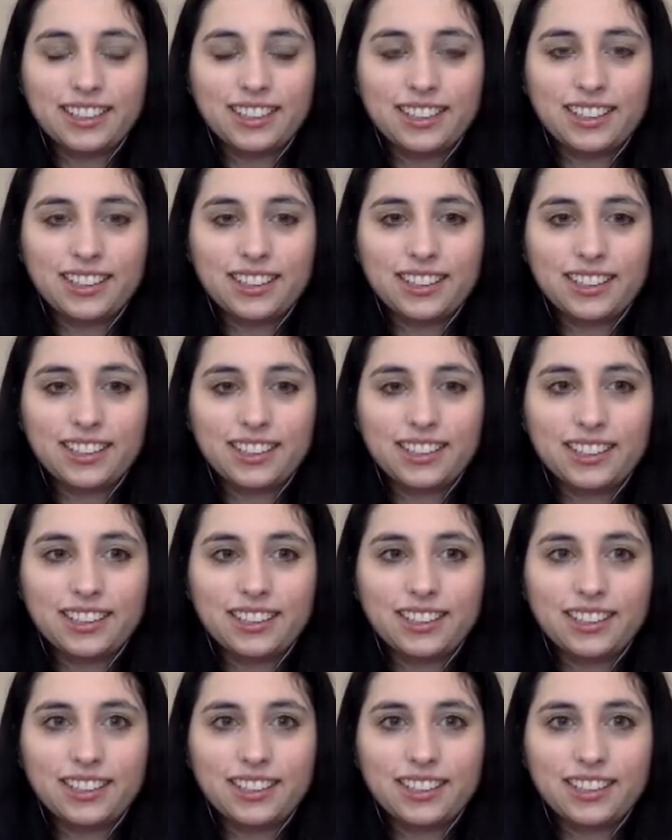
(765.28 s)

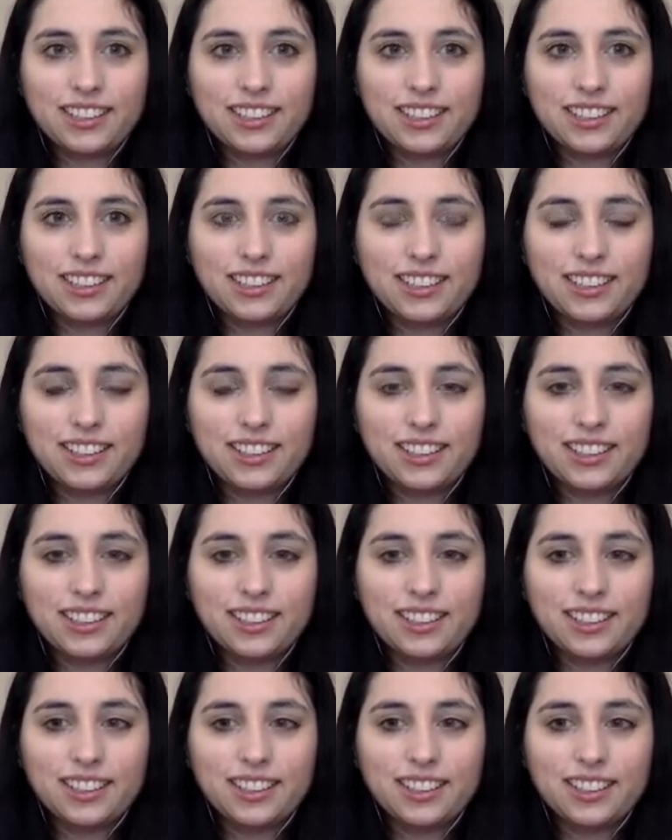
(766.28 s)

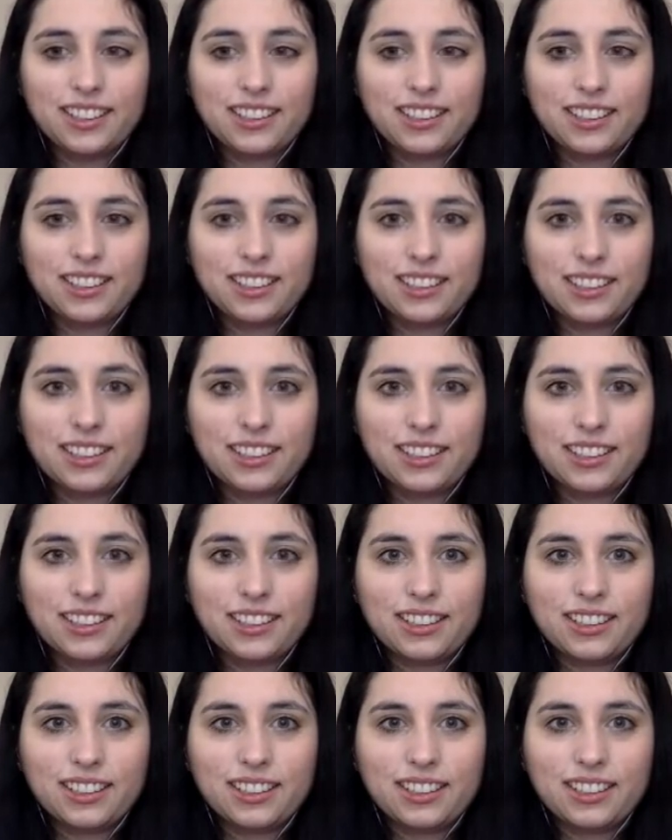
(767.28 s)

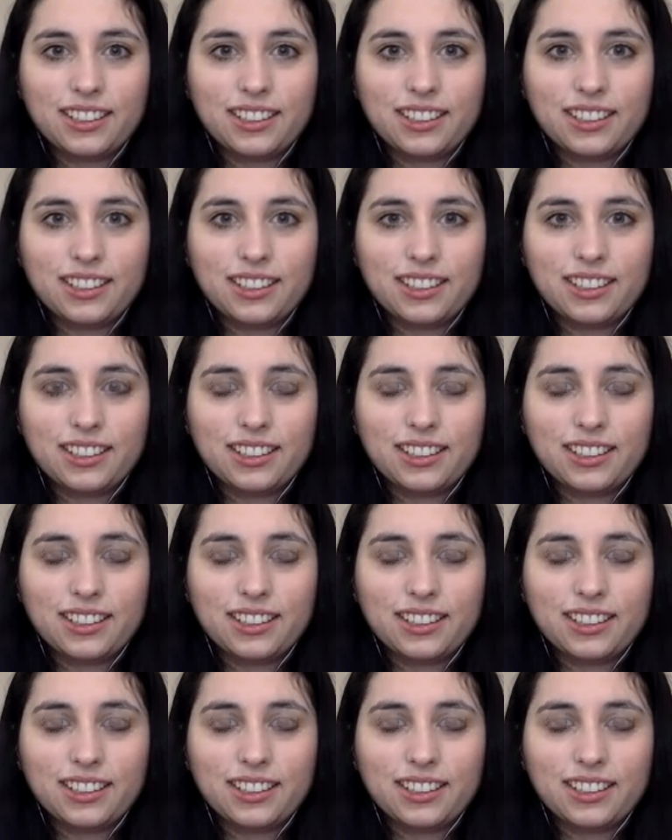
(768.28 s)
The person shown says nothing.